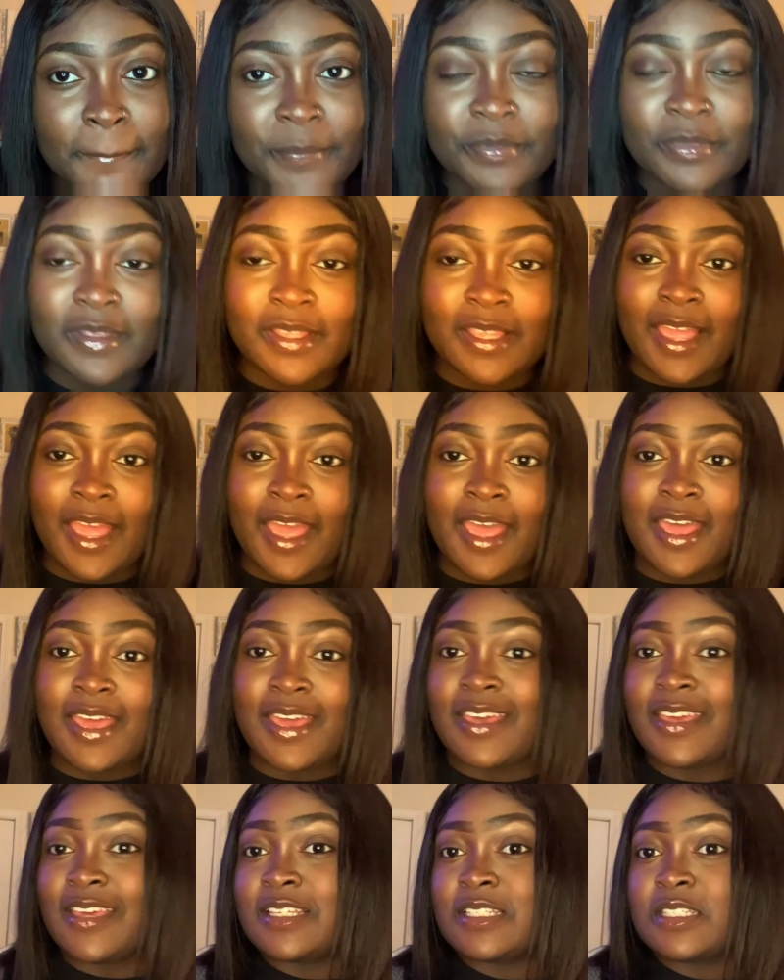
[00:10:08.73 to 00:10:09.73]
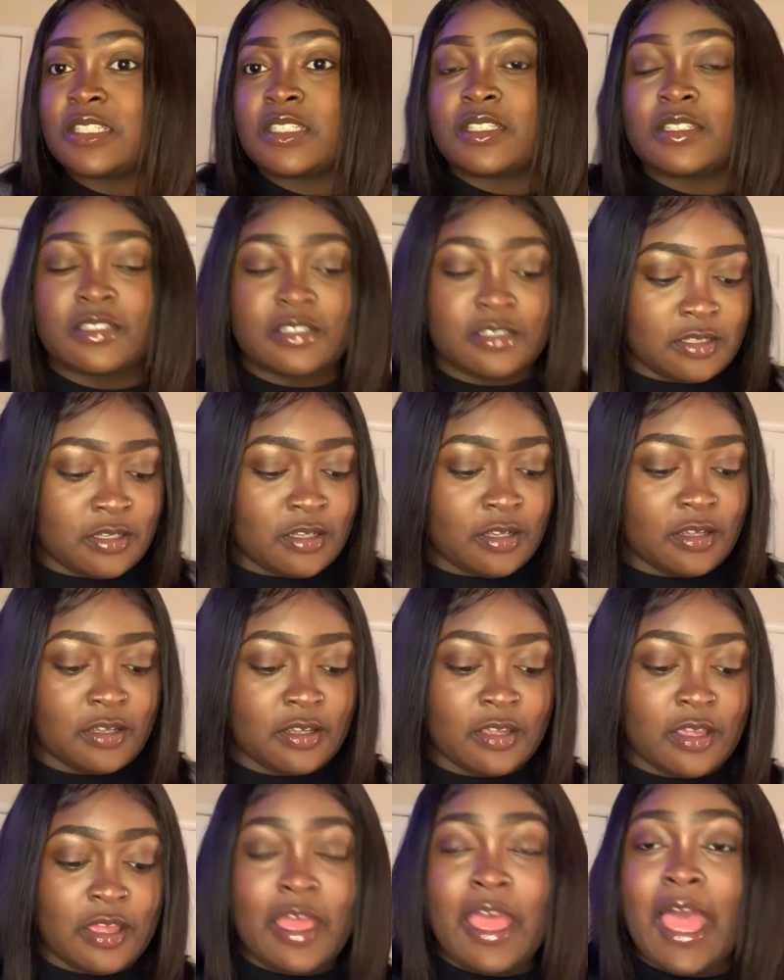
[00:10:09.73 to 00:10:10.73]
Yes.
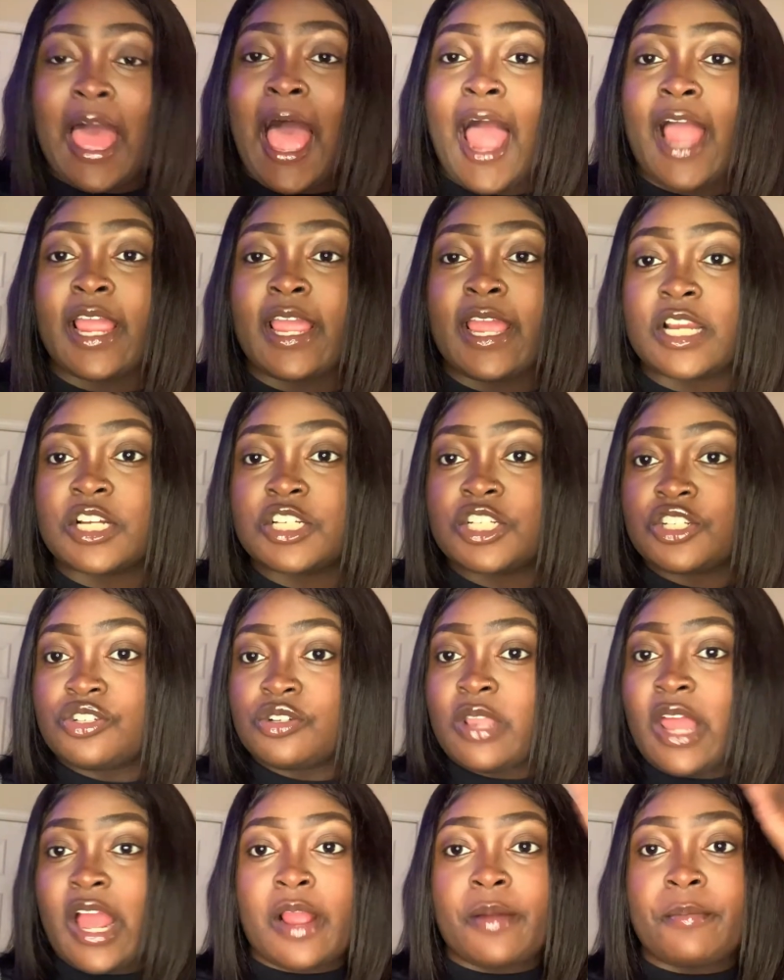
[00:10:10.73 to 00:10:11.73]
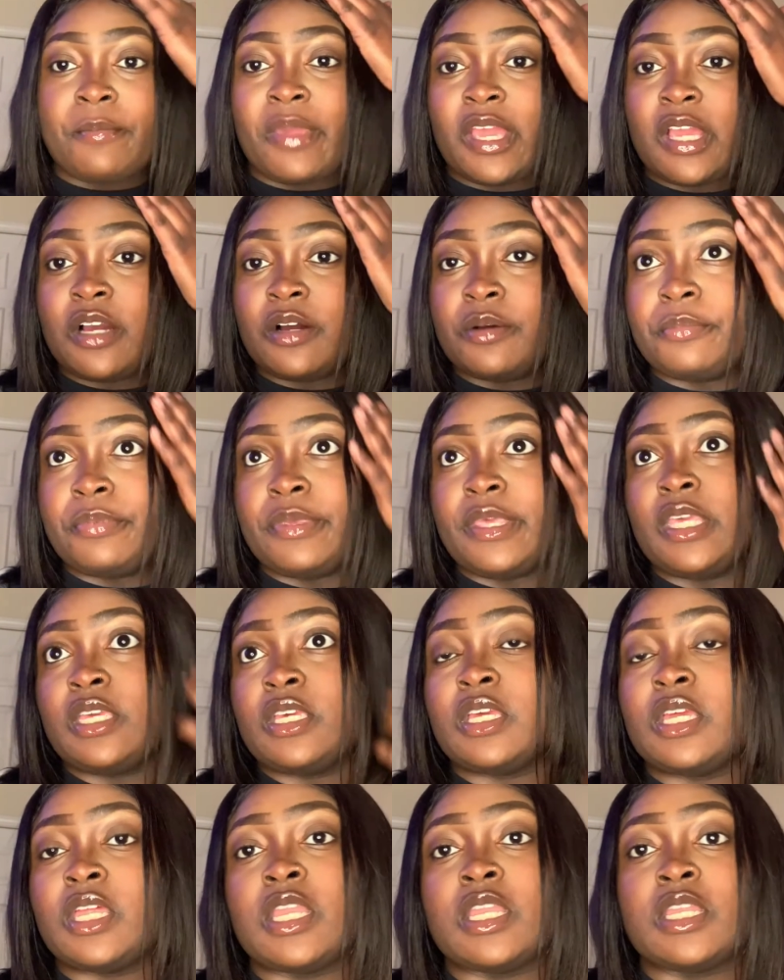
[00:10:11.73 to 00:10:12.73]
I can actually do like a makeup beat
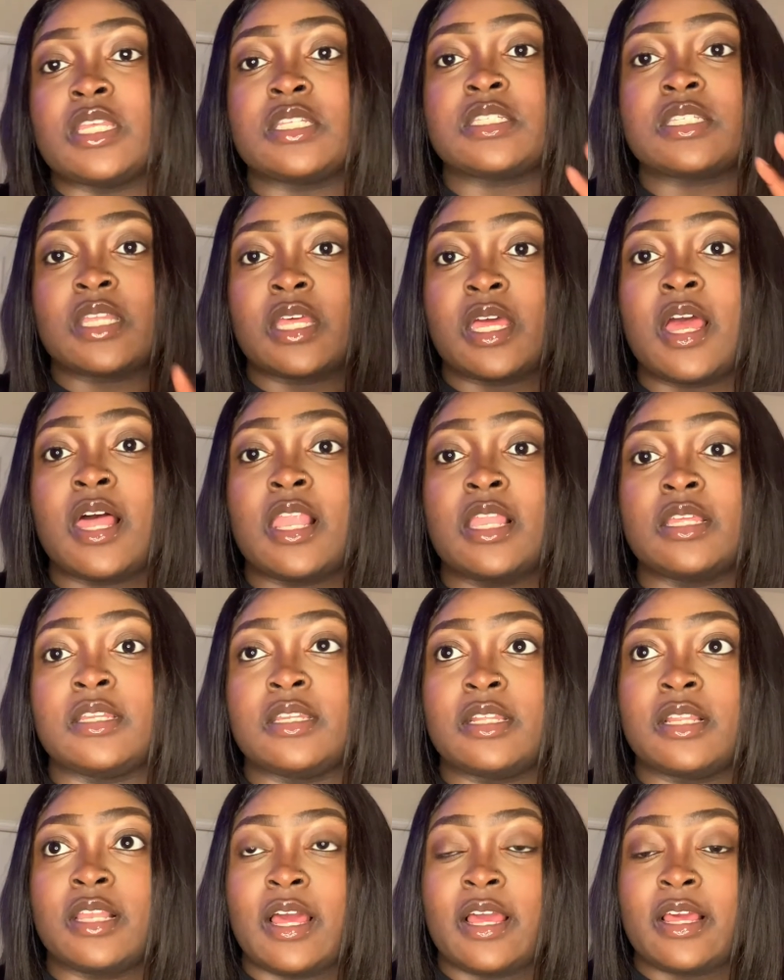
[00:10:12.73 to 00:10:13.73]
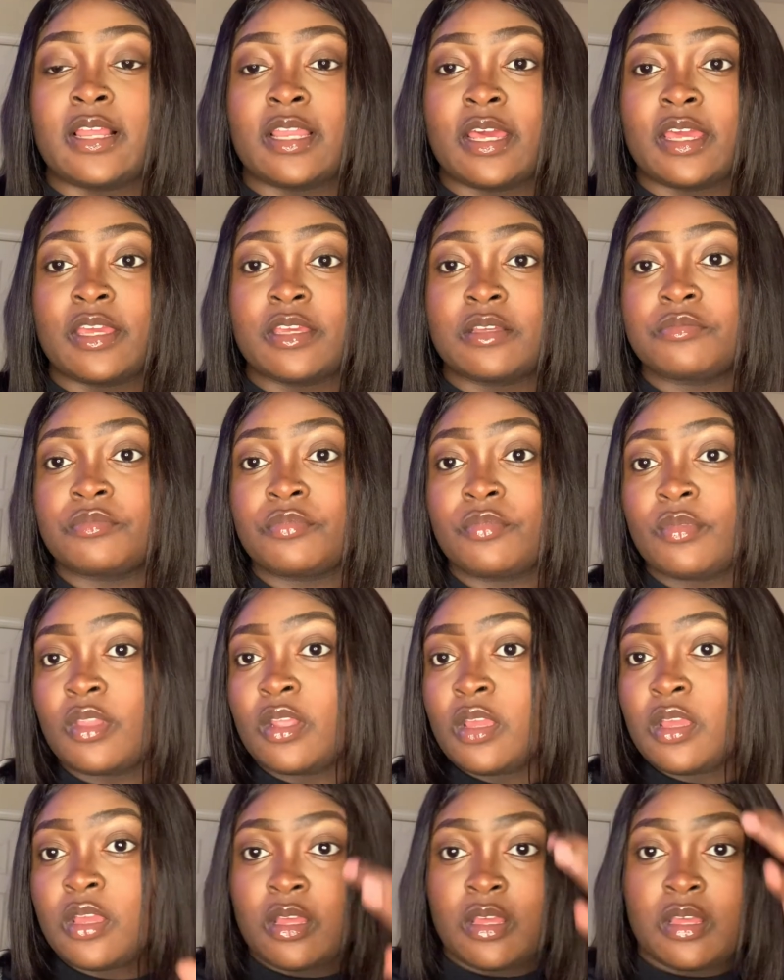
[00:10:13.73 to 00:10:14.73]
in this LED light. Like,
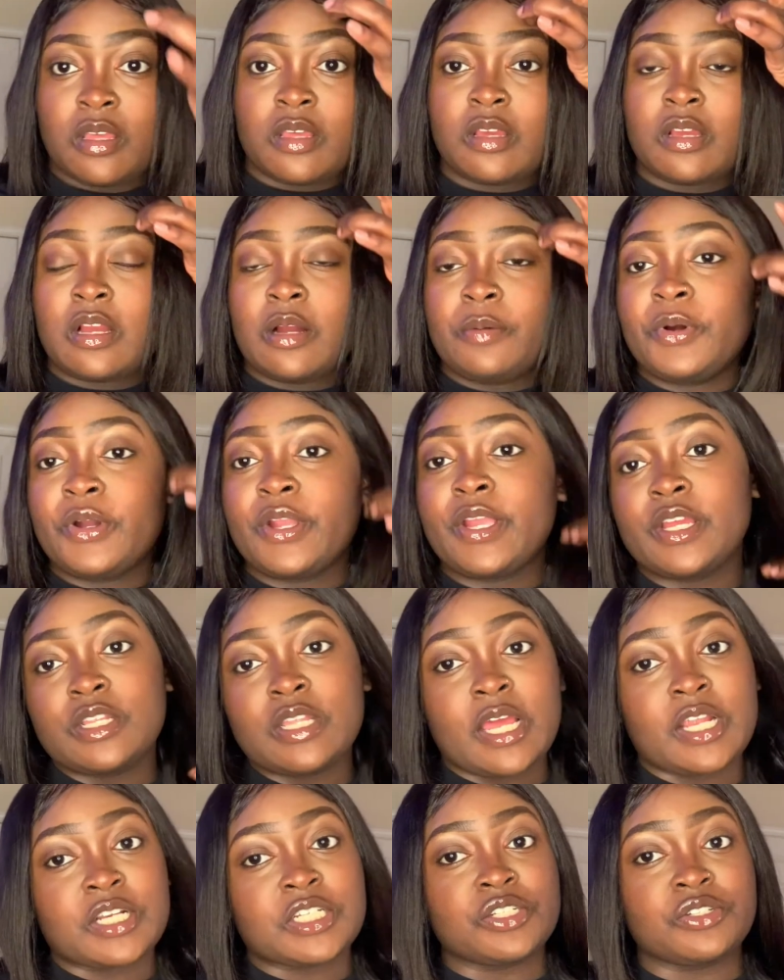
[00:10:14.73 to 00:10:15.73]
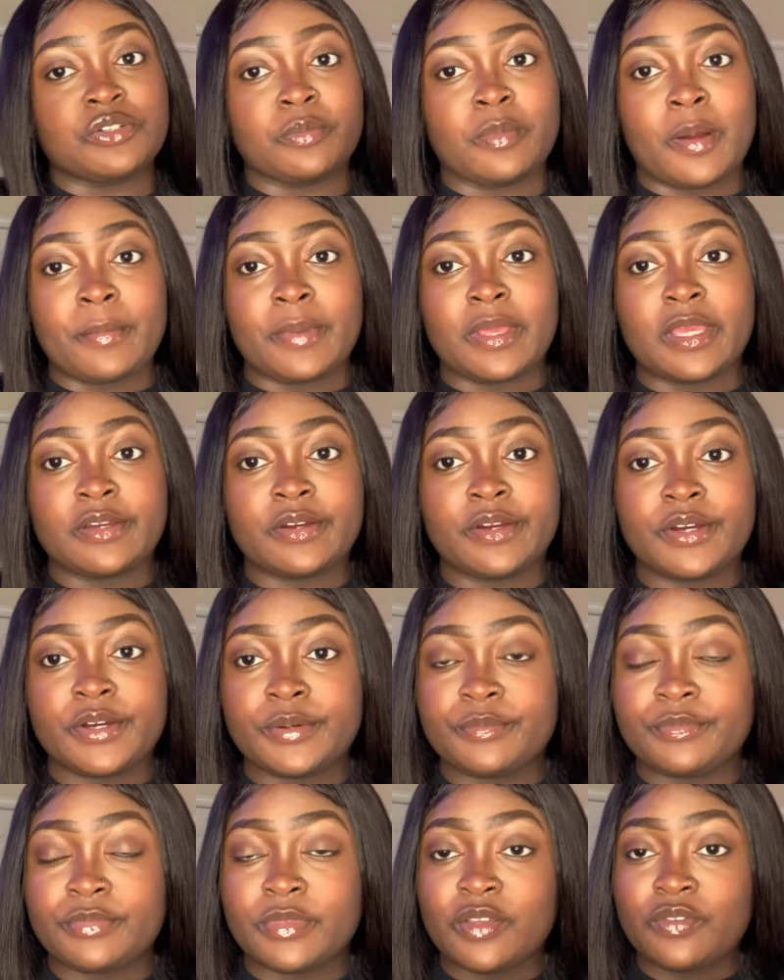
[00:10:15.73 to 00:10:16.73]
come on here and actually do my
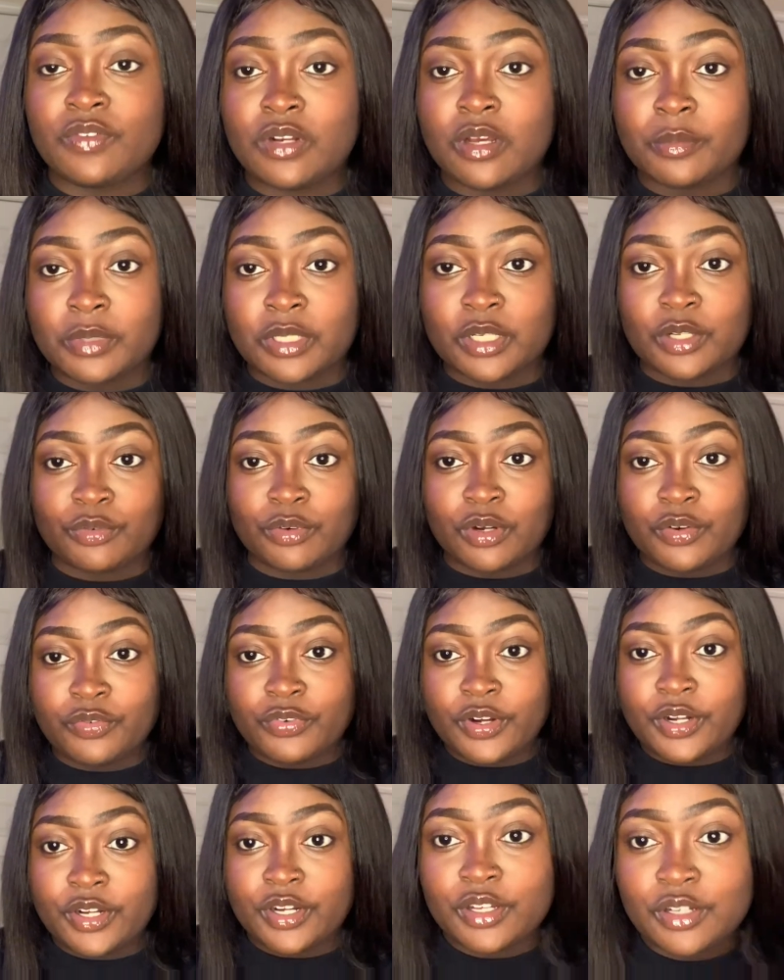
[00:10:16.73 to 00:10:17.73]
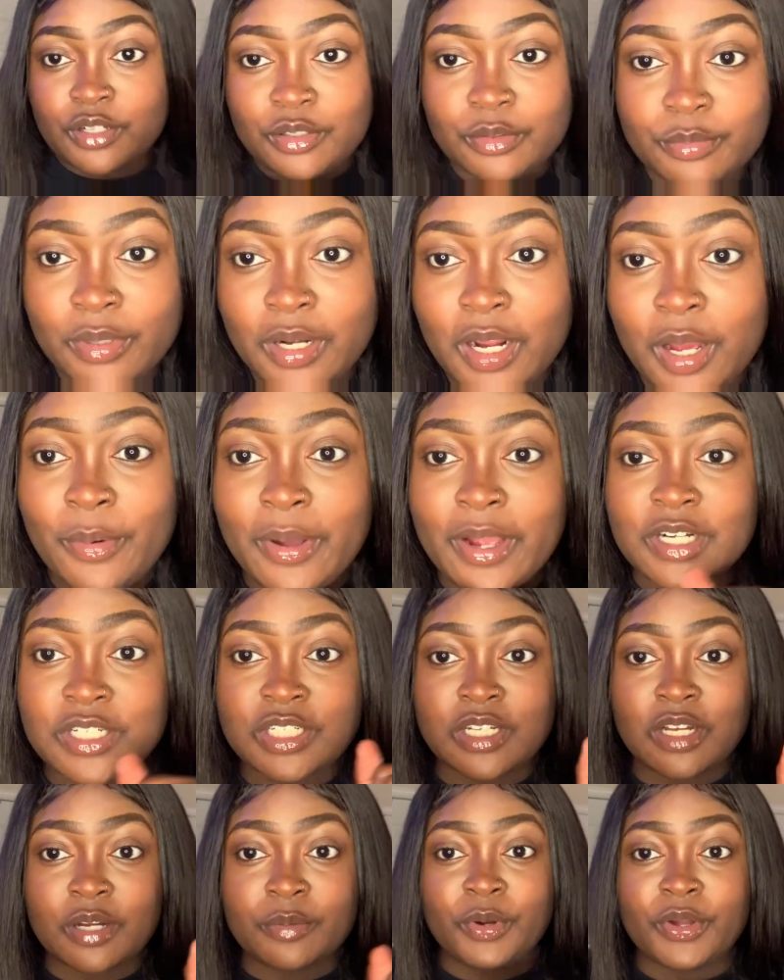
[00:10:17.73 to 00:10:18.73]
makeup. Even though I'm looking rough right now. But I'll actually
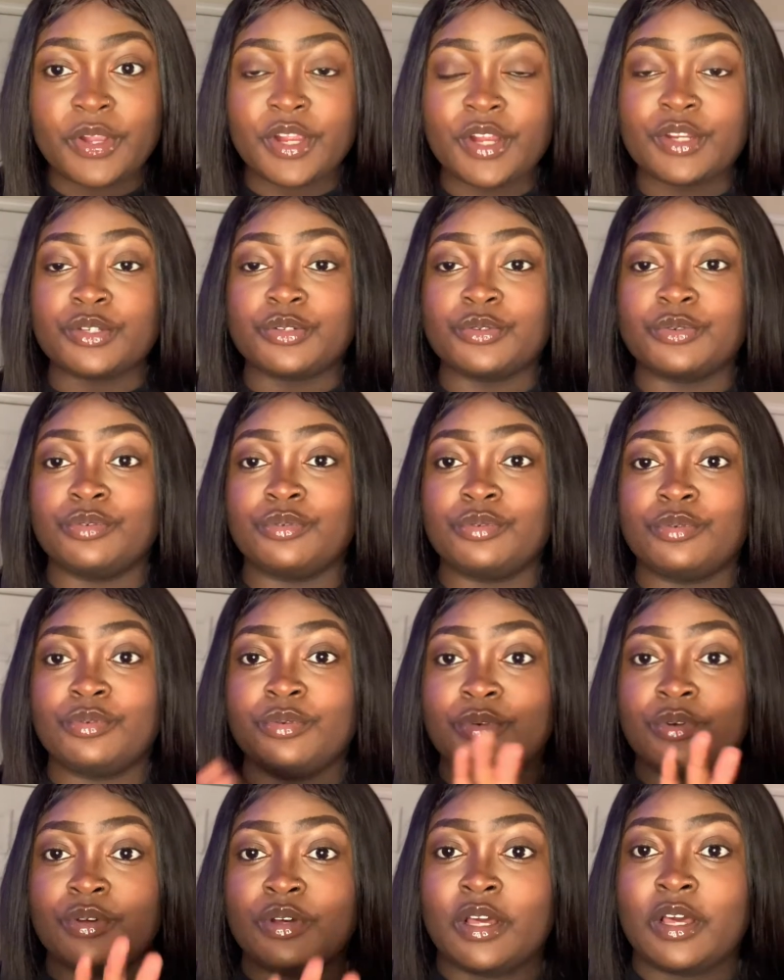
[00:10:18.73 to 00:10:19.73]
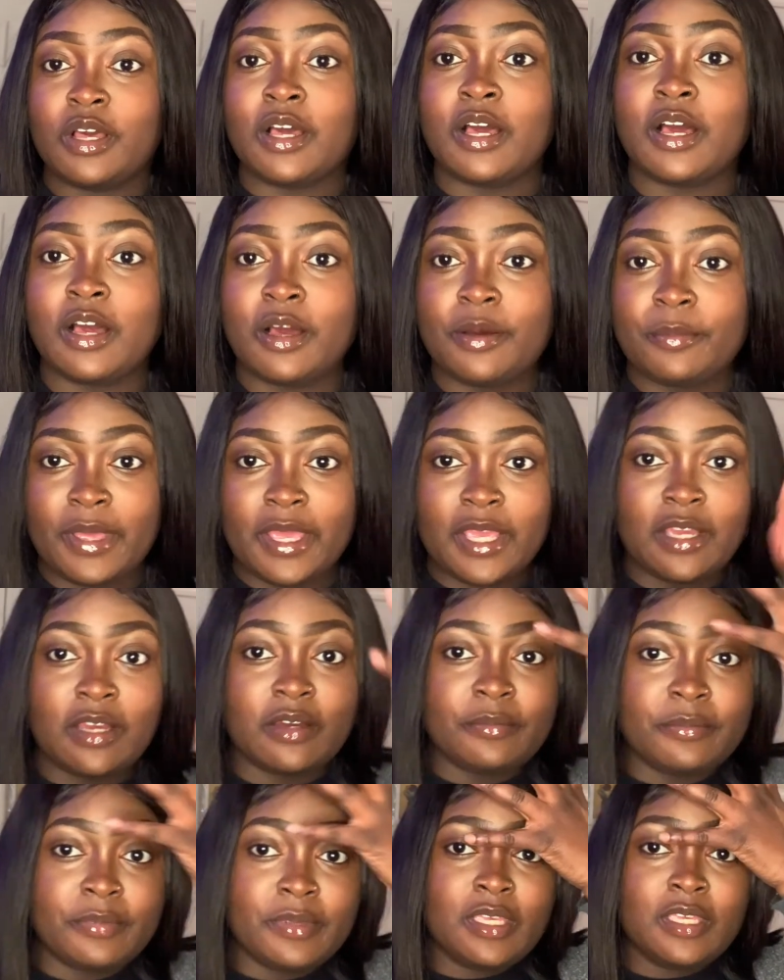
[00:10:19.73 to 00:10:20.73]
come on here and do a
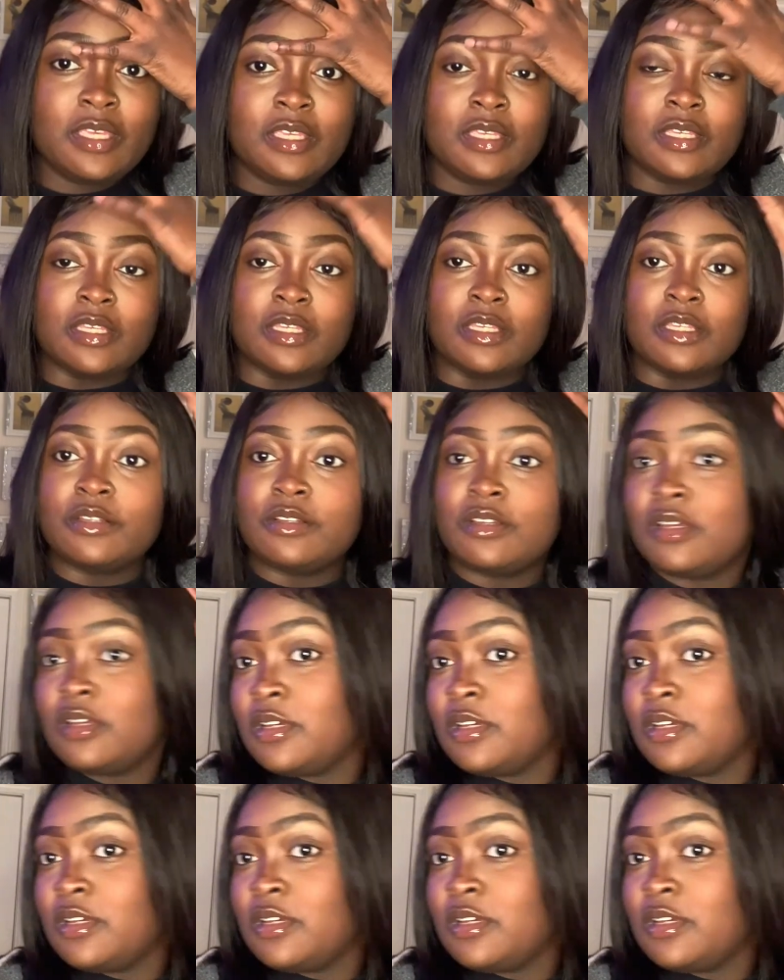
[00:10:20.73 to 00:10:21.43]
makeup beat.